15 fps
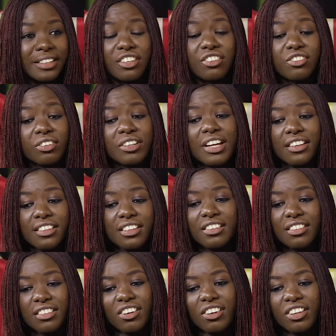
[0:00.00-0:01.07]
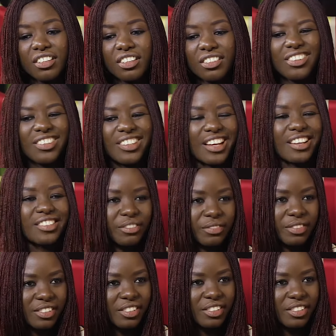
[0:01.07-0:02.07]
and you know that it's not negative.